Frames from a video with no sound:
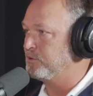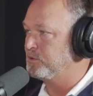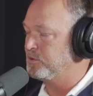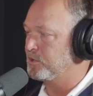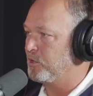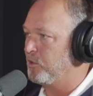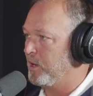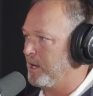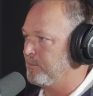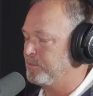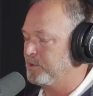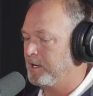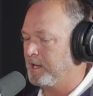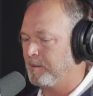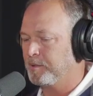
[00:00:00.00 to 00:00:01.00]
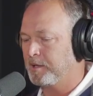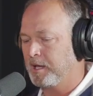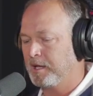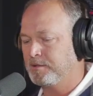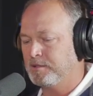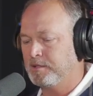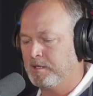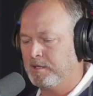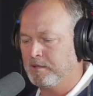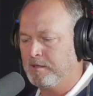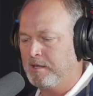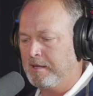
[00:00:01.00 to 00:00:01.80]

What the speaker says: You should go out, put an application in.